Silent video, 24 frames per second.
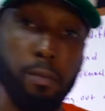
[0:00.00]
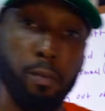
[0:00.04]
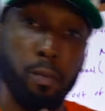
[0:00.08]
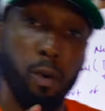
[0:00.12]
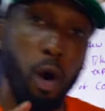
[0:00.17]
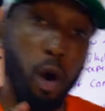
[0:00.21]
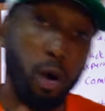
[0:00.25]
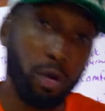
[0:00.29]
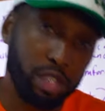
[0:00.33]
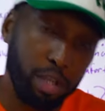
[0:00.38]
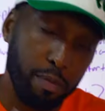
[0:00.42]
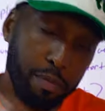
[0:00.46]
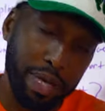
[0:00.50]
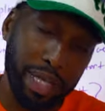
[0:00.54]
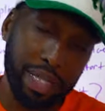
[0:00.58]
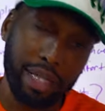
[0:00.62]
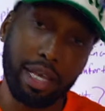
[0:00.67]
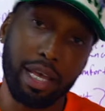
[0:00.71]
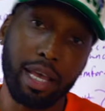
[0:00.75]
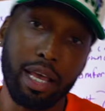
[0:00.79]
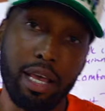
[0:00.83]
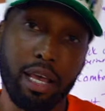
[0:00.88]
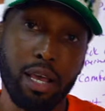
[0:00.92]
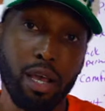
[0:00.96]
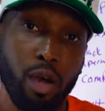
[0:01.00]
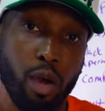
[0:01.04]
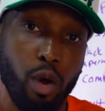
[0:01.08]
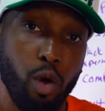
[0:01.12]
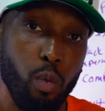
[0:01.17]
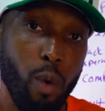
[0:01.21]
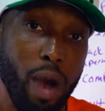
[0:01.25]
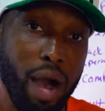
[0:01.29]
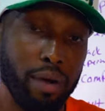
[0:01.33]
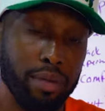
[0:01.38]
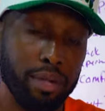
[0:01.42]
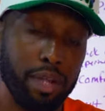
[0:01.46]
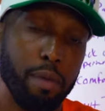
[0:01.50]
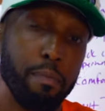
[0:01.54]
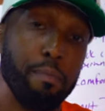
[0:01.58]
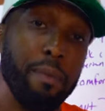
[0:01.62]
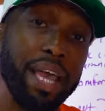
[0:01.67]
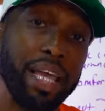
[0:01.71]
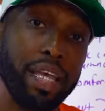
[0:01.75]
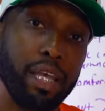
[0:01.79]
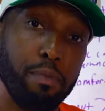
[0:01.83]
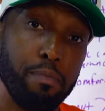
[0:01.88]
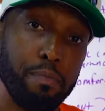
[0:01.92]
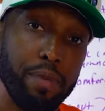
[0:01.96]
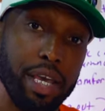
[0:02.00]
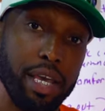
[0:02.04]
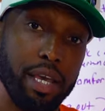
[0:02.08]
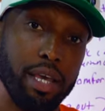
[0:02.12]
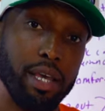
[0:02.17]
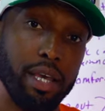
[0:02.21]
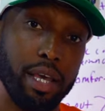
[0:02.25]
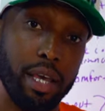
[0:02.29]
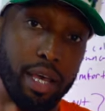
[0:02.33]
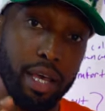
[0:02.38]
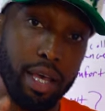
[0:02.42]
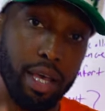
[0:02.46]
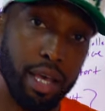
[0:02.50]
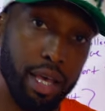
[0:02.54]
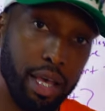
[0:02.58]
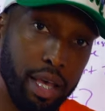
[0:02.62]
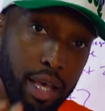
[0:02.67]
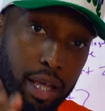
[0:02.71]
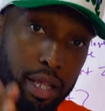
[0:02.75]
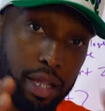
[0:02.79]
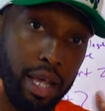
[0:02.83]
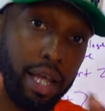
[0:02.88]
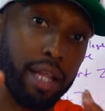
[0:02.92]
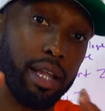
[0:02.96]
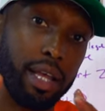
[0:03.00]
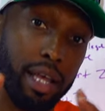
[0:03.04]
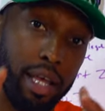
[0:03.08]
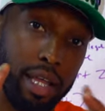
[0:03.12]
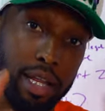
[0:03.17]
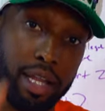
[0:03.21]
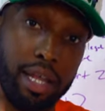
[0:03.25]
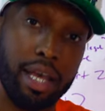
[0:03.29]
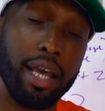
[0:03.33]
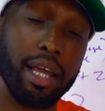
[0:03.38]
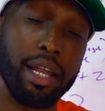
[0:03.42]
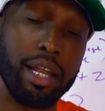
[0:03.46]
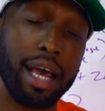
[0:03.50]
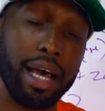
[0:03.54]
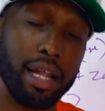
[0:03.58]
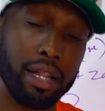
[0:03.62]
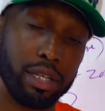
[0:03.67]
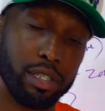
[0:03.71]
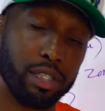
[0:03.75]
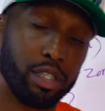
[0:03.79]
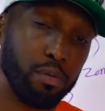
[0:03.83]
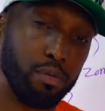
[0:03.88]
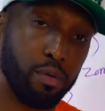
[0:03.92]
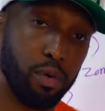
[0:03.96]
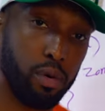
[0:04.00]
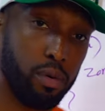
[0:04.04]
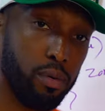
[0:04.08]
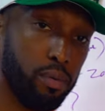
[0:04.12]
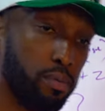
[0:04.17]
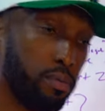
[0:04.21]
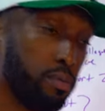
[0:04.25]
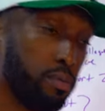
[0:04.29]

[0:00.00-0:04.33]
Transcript: ultimately wound up making me ineligible,